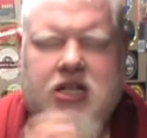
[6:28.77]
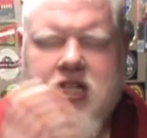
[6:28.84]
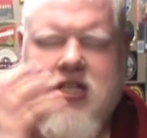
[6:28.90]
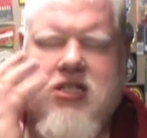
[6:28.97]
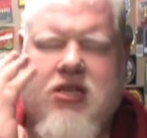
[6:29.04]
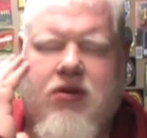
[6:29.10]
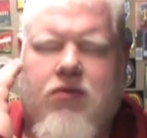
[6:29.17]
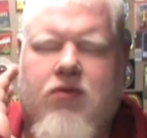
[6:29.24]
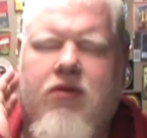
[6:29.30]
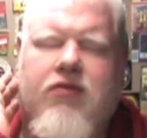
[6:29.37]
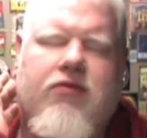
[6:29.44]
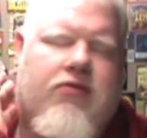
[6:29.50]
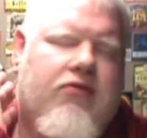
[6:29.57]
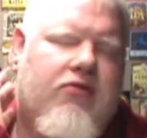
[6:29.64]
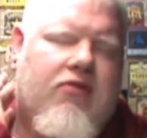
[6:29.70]
just a
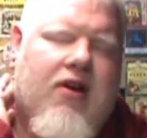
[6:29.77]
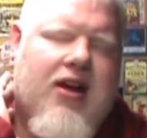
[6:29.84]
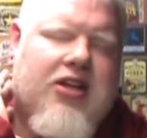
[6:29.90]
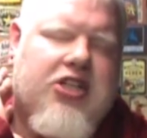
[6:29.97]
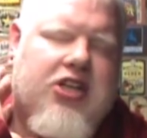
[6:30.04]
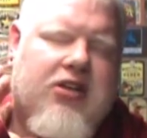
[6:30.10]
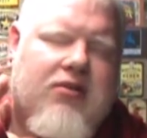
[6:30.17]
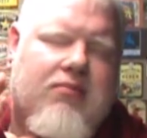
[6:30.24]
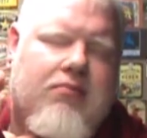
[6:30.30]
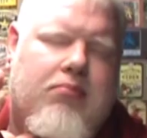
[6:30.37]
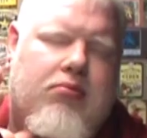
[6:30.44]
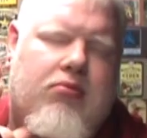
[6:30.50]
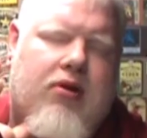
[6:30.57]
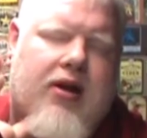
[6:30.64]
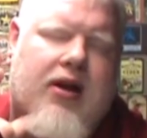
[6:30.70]
refreshing
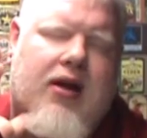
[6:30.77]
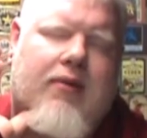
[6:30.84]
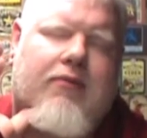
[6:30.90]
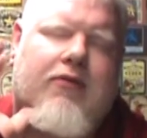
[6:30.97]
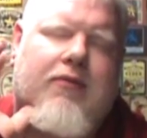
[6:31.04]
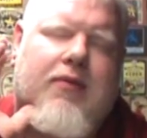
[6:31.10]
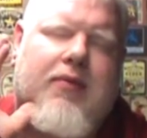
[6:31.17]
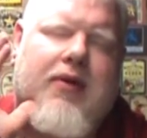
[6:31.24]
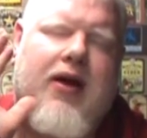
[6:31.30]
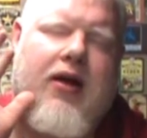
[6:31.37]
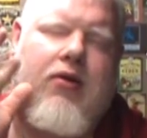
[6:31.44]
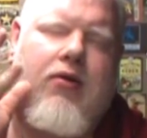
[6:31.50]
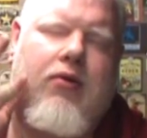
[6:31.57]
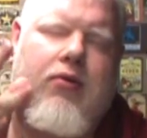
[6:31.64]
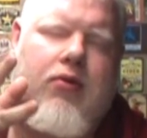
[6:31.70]
bring up from the
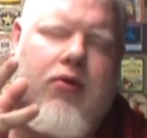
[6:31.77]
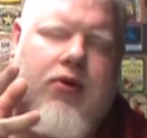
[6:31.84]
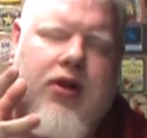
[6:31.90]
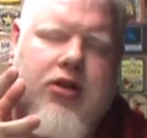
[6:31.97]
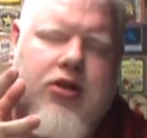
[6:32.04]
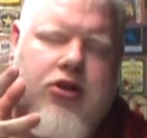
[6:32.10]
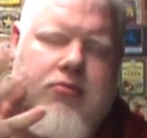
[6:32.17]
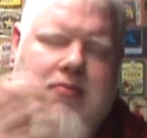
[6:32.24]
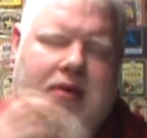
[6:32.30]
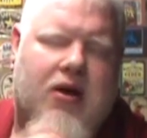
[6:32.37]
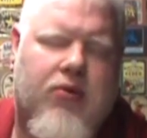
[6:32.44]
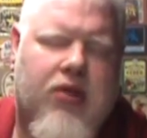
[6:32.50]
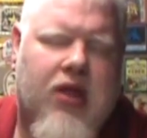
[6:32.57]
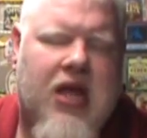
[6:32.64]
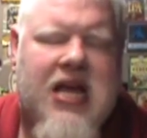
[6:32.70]
back of your throat into your
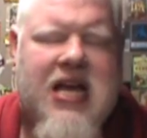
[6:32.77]
mouth.